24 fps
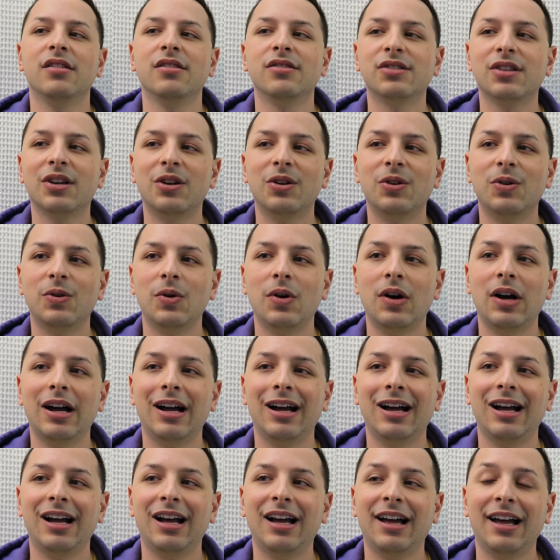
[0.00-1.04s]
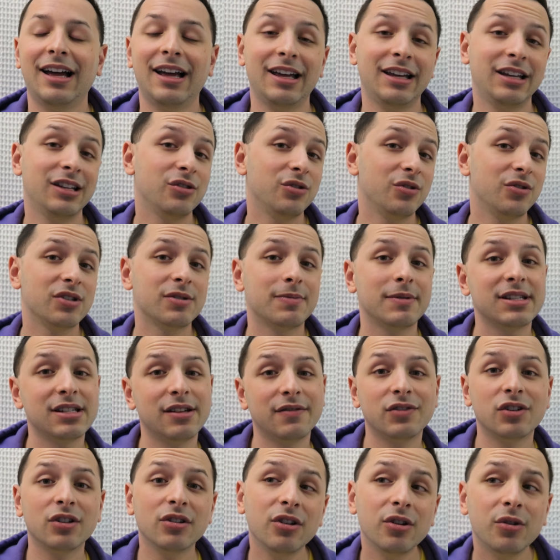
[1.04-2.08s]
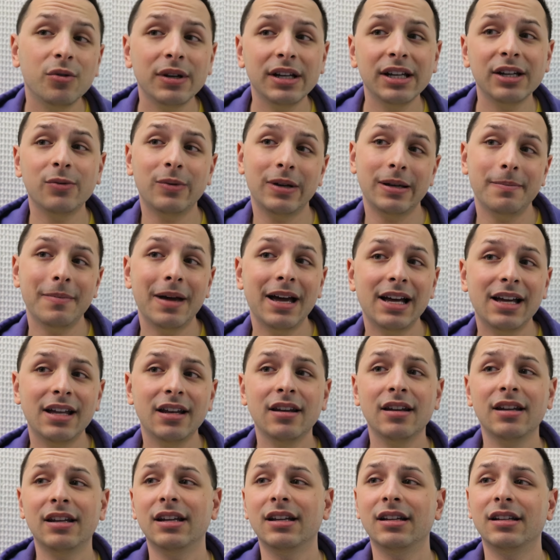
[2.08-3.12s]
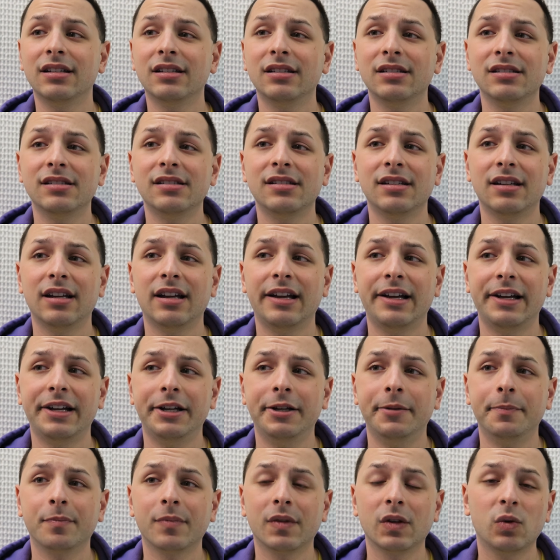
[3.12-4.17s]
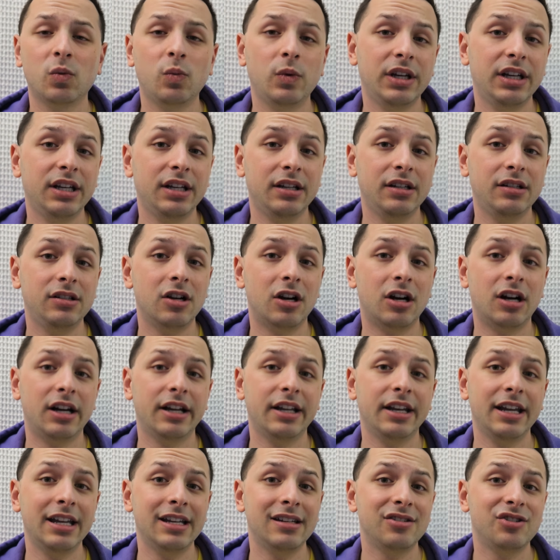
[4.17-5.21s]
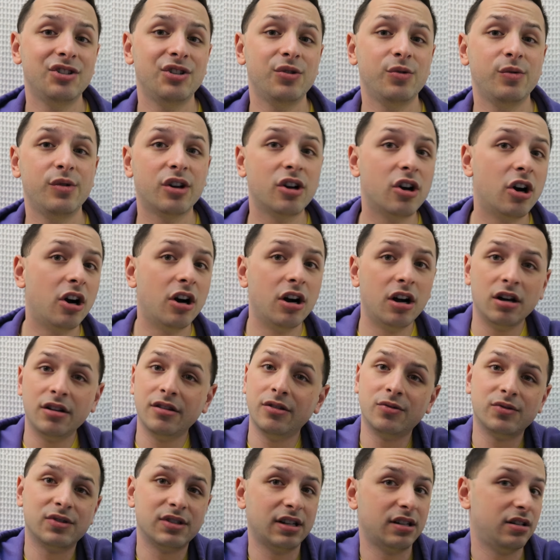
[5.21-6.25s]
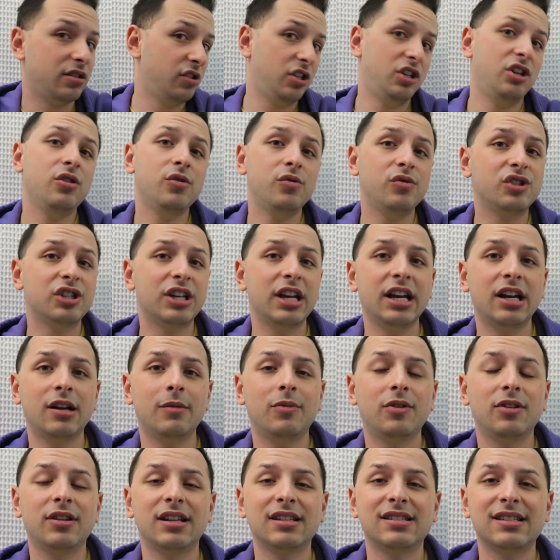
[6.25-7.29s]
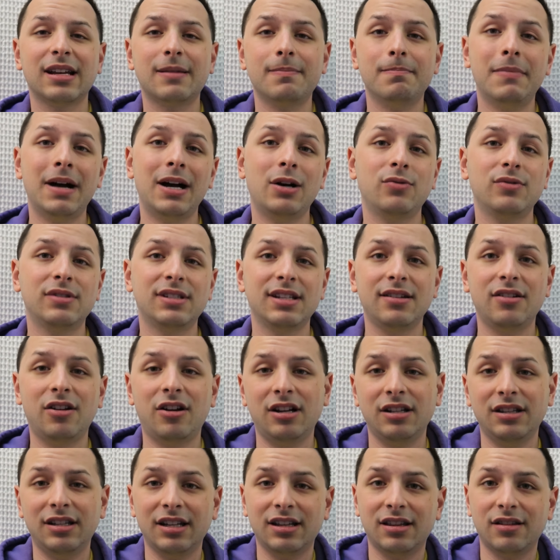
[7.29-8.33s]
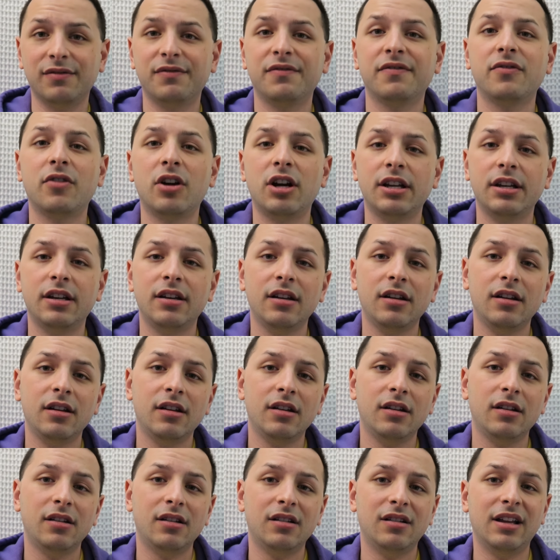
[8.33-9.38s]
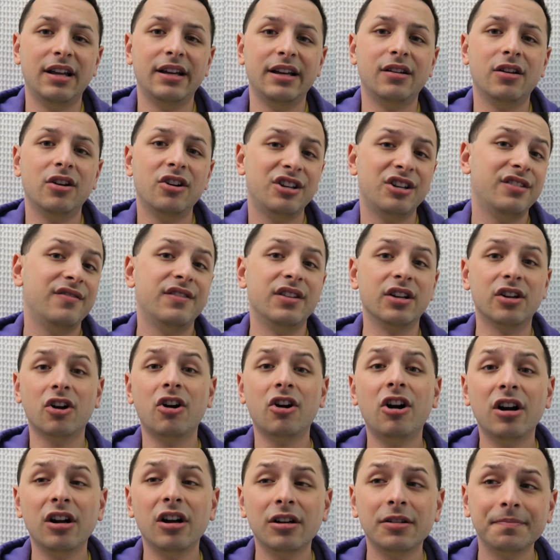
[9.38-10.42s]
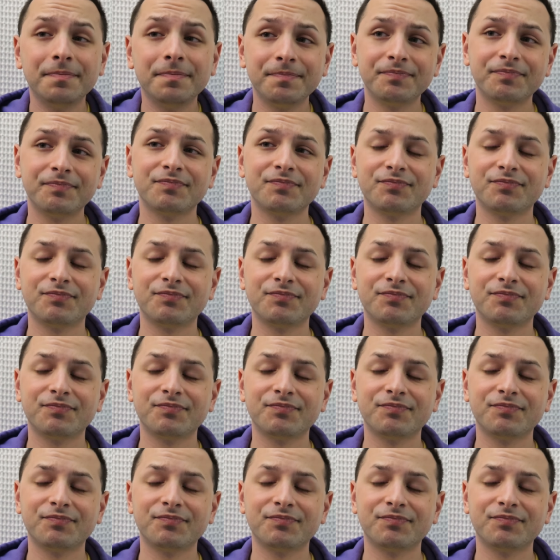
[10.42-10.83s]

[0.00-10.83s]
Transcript: So I introduced myself to Louis. We met and um, we got into the car. There was like a huge camera that's like mounted on like the front like hood of the car.